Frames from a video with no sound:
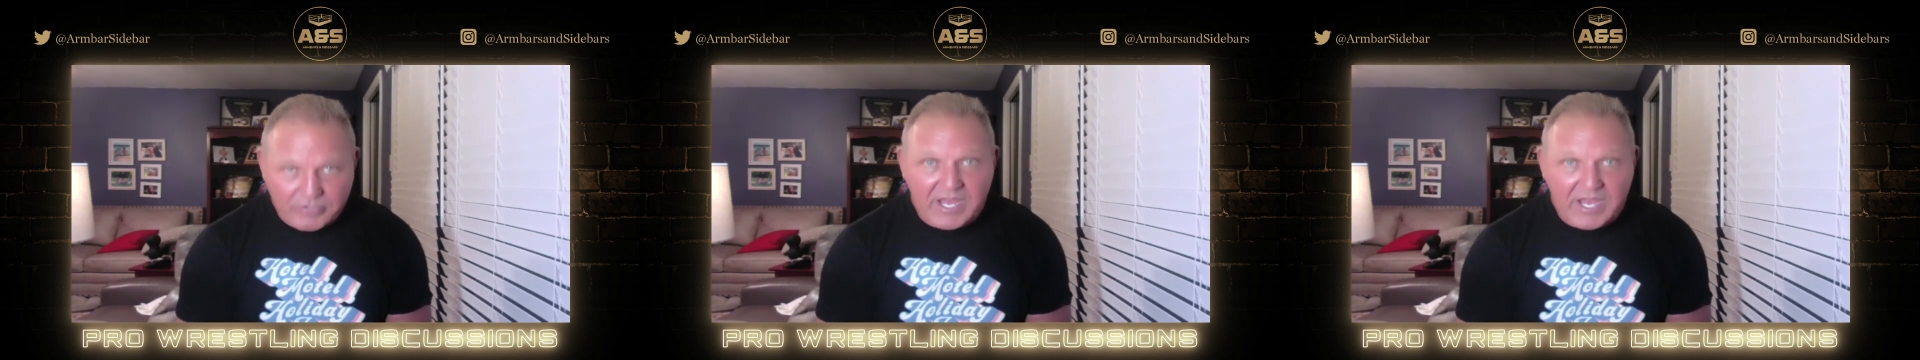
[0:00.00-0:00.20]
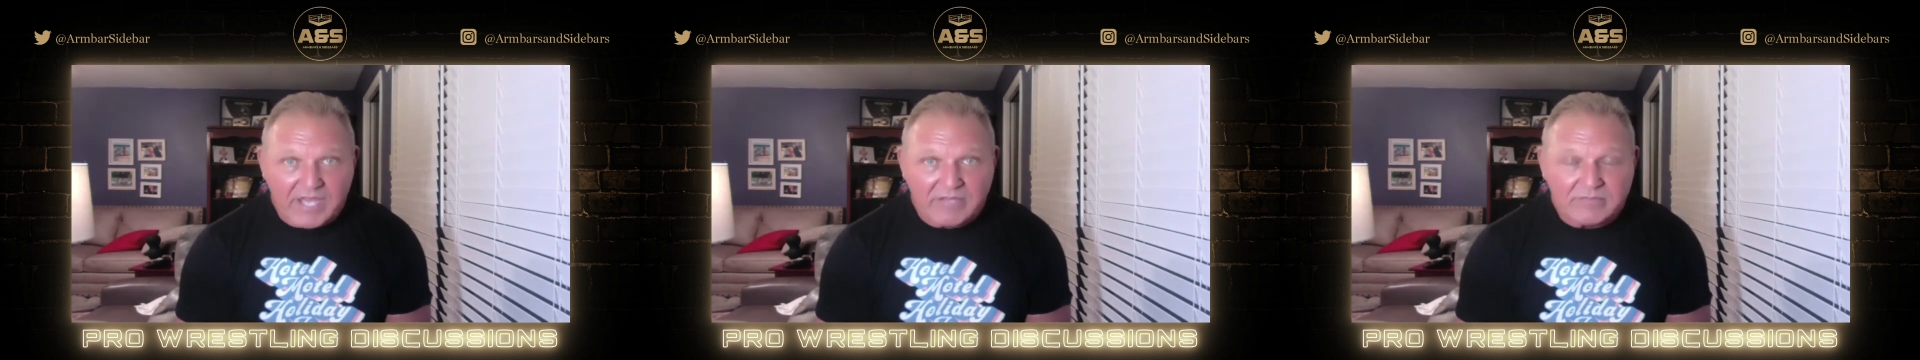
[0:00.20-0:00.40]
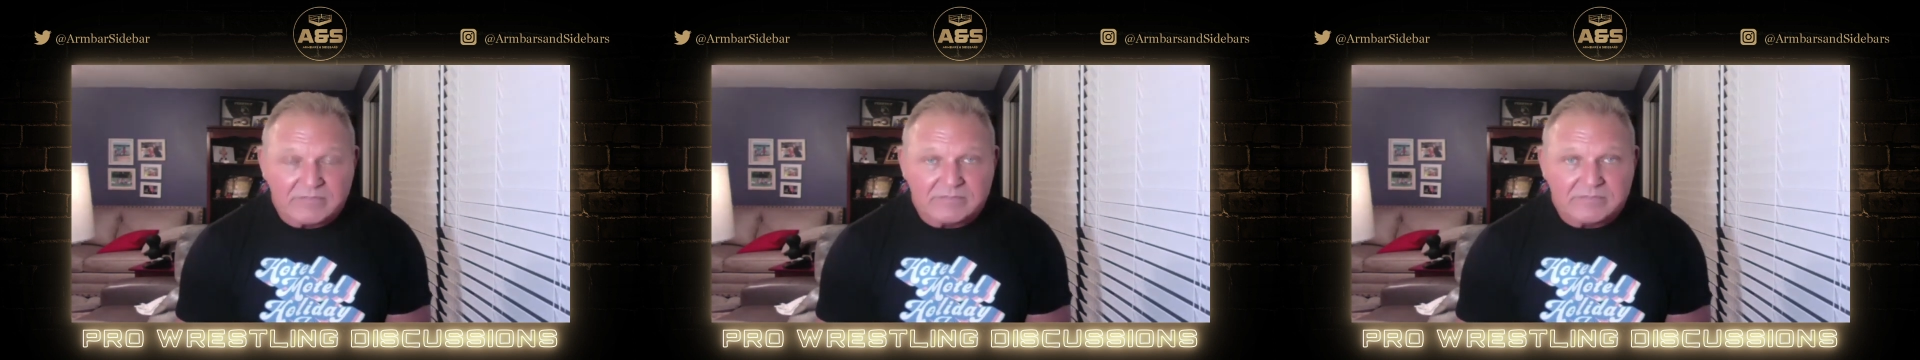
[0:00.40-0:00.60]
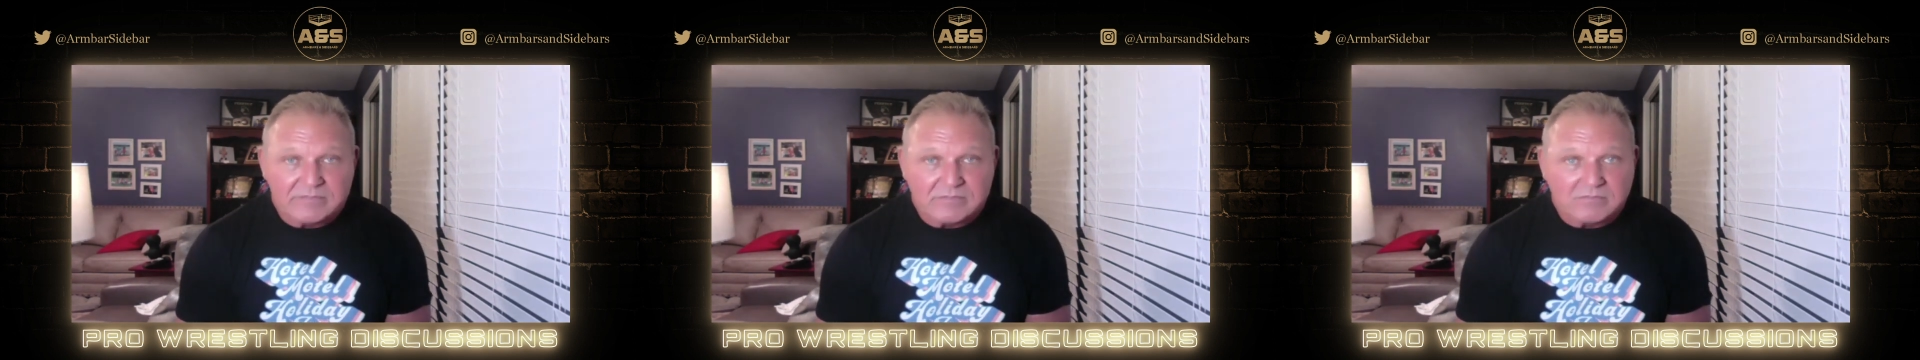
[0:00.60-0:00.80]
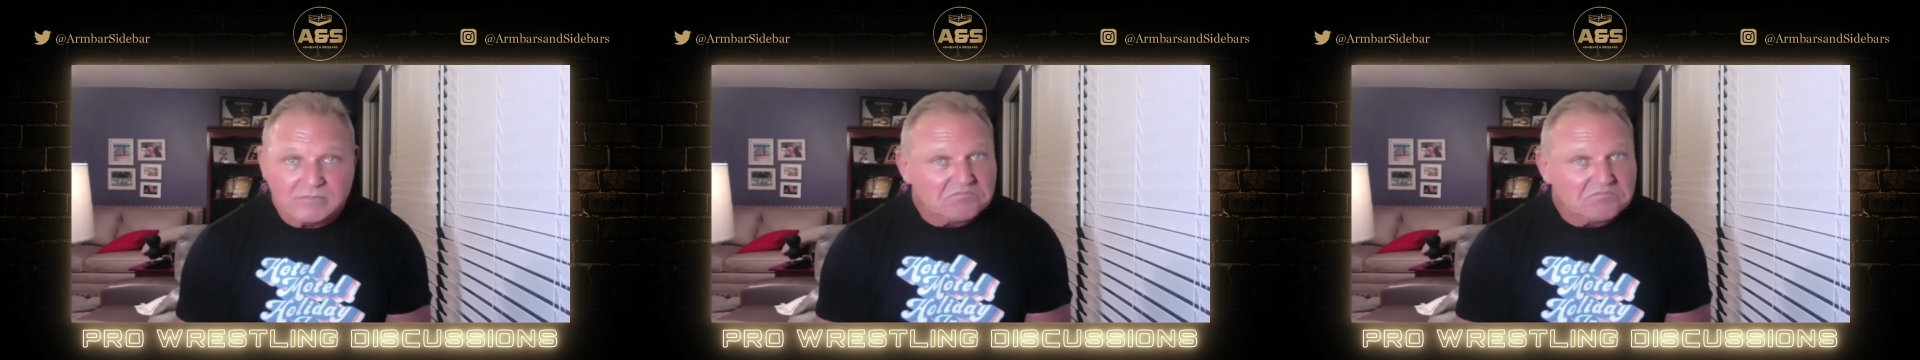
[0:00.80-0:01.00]
die.
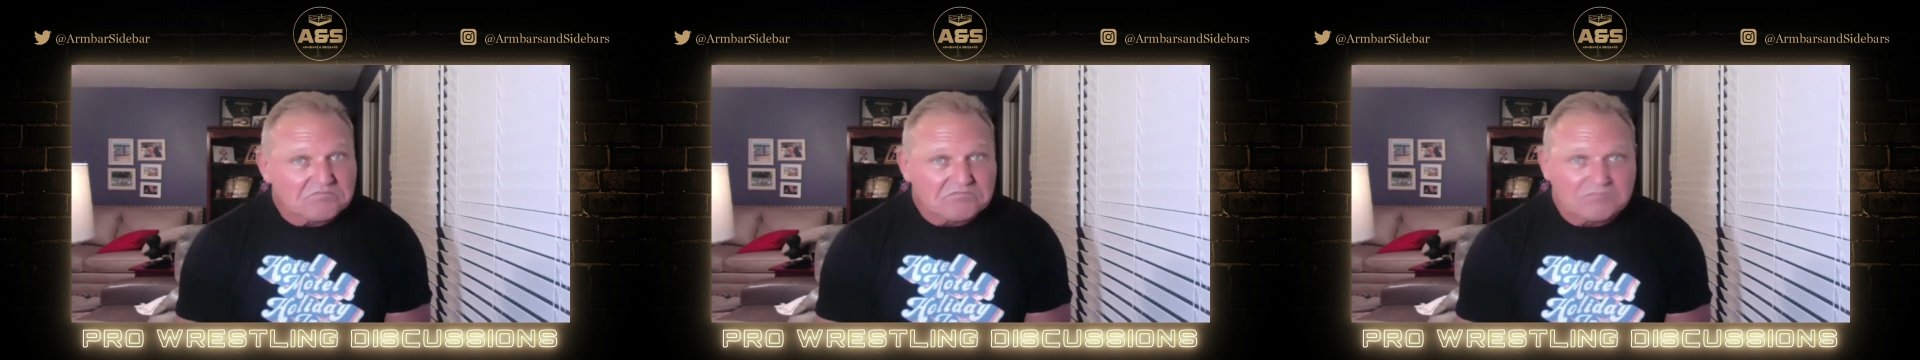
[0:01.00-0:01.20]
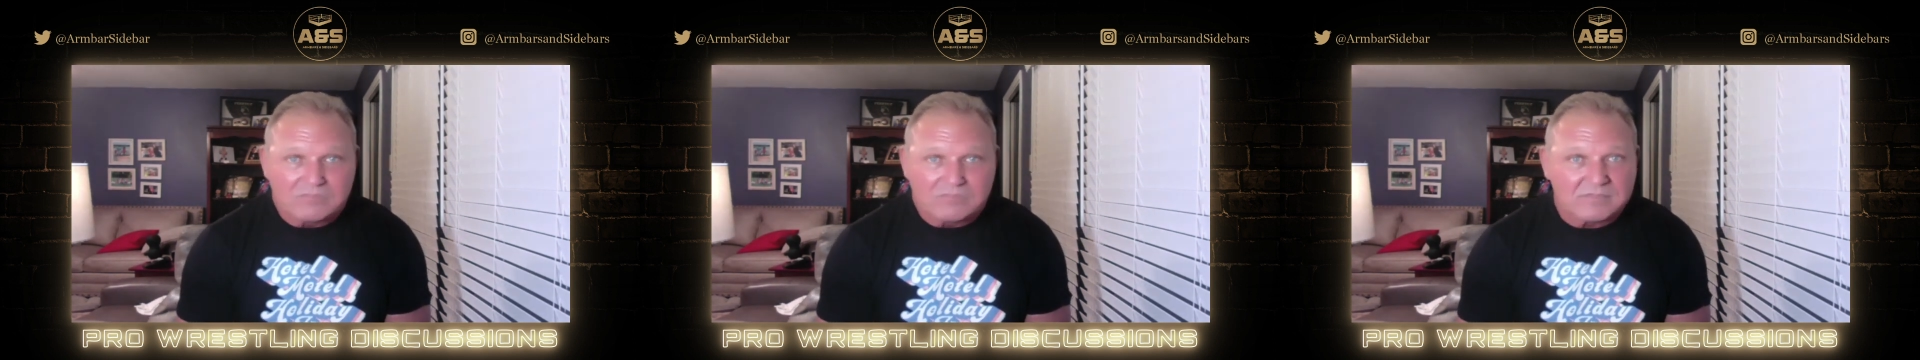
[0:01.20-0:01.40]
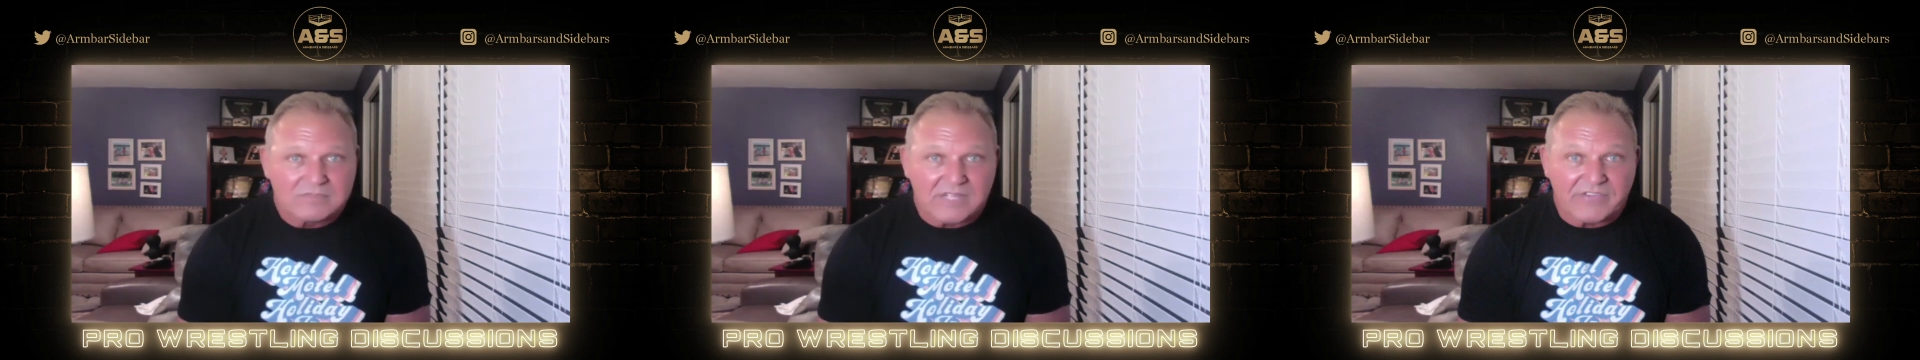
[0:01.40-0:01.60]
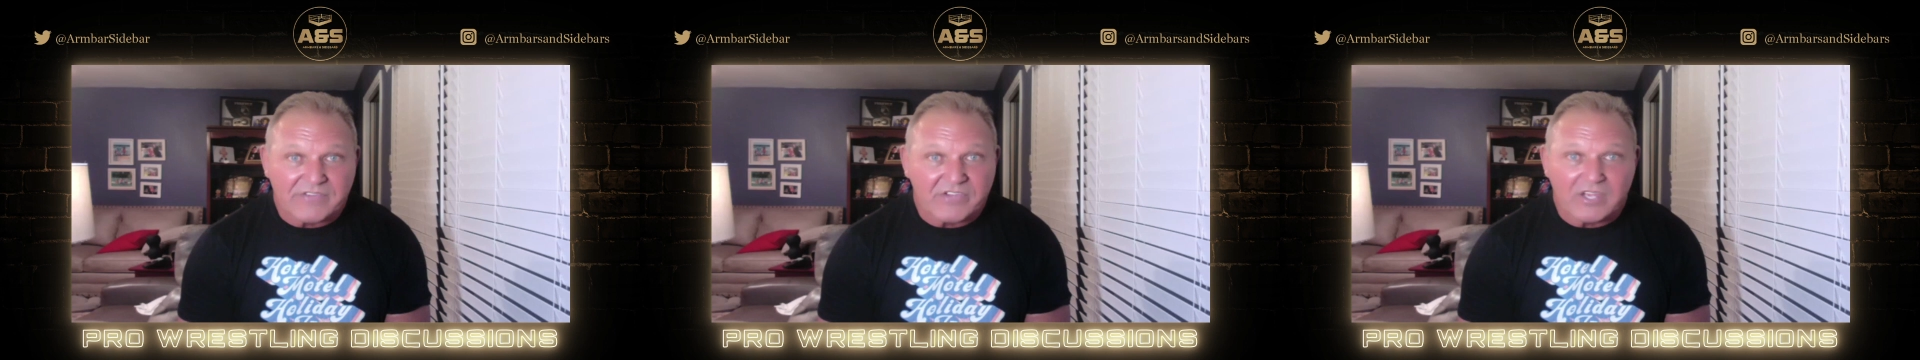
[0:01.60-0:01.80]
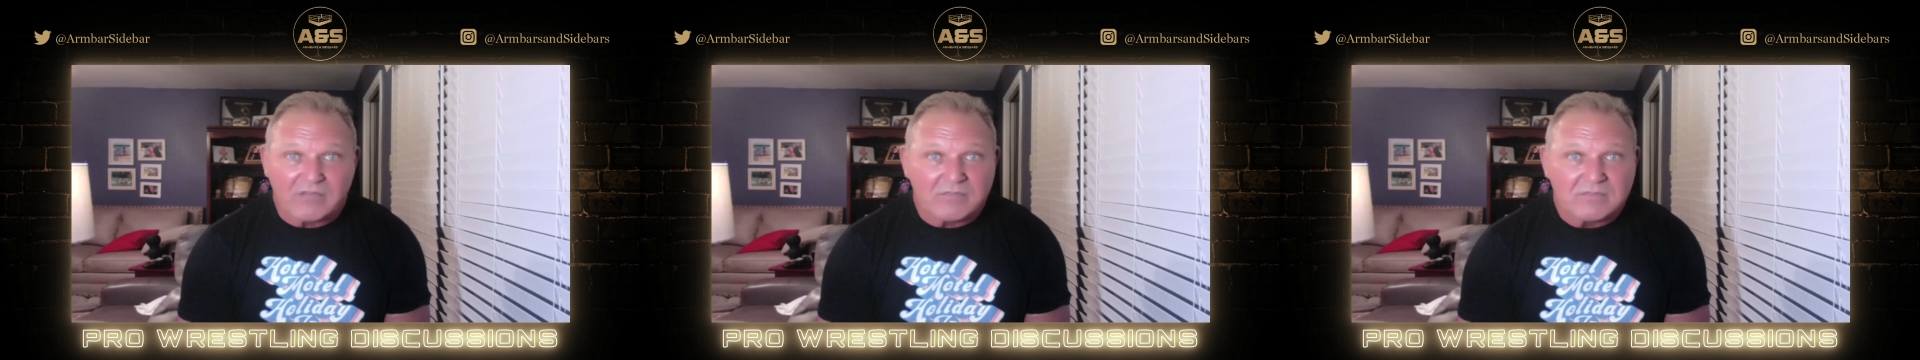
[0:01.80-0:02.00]
That's
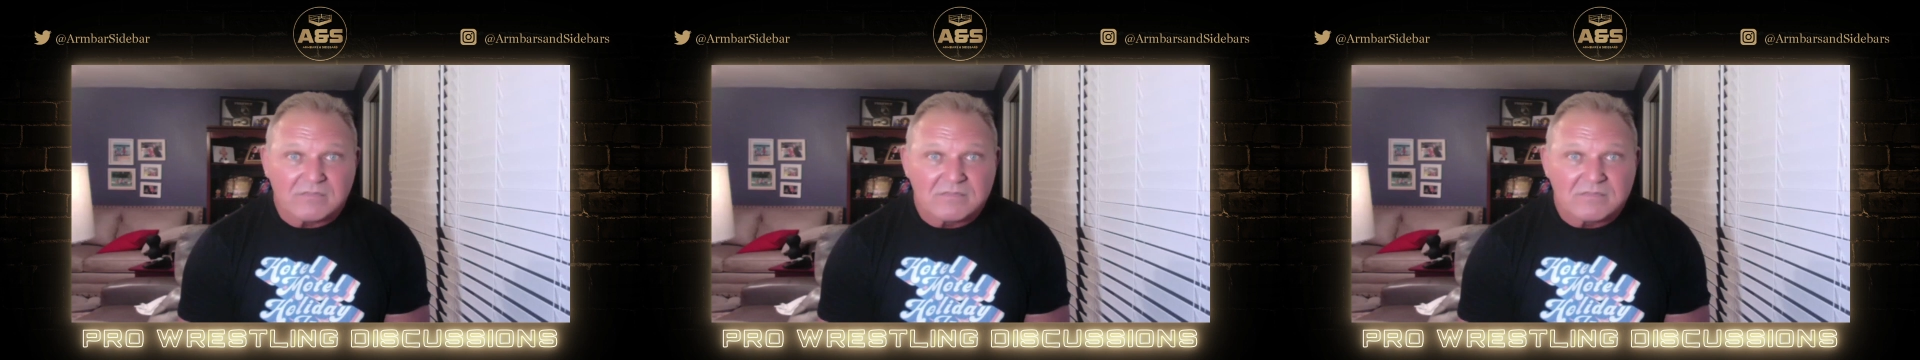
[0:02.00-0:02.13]
it.